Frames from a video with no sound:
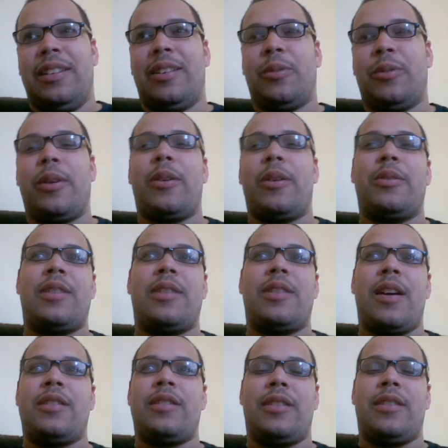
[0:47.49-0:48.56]
It's one of those
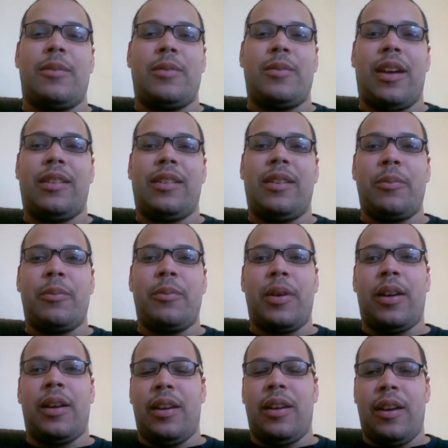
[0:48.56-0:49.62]
touchy subjects, but
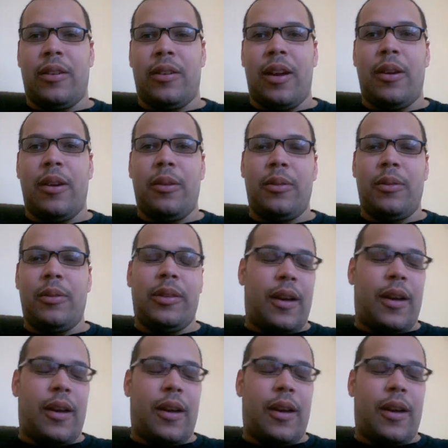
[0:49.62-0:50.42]
here goes.